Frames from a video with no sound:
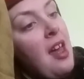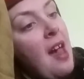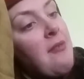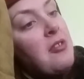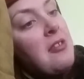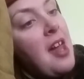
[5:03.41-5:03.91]

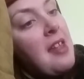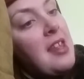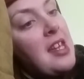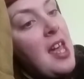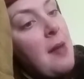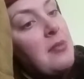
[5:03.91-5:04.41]
After that,
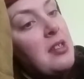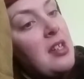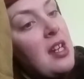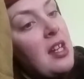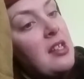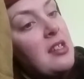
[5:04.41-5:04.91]
they kept an
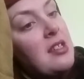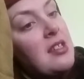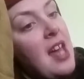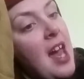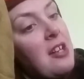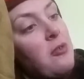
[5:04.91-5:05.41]

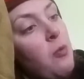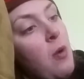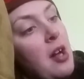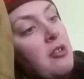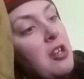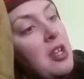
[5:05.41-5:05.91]
exact
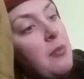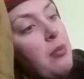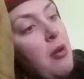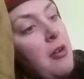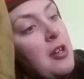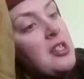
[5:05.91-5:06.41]
watch on the
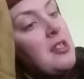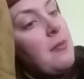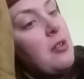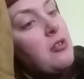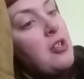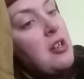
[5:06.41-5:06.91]
progress of
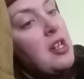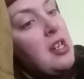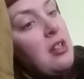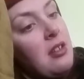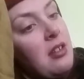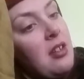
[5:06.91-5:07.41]
their
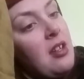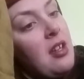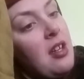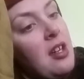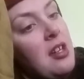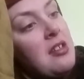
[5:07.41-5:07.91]
journey.
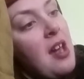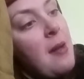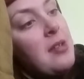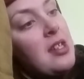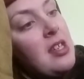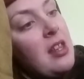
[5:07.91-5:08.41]

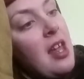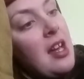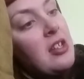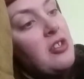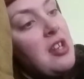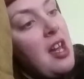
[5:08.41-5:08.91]
Time to get the
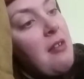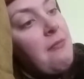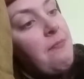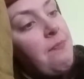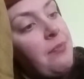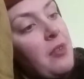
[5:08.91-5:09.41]
luggage
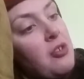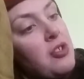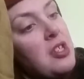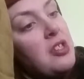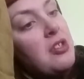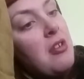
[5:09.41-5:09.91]
down.
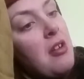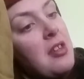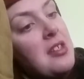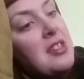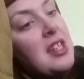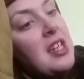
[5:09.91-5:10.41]
She stood on
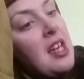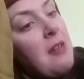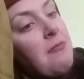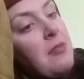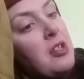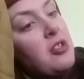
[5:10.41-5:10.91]
the seat
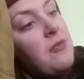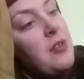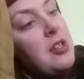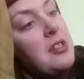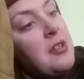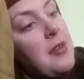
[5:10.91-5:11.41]
and reached for
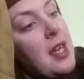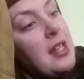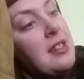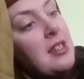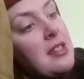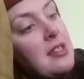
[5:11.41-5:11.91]
the
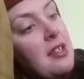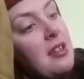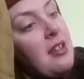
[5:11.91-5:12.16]
suitcases.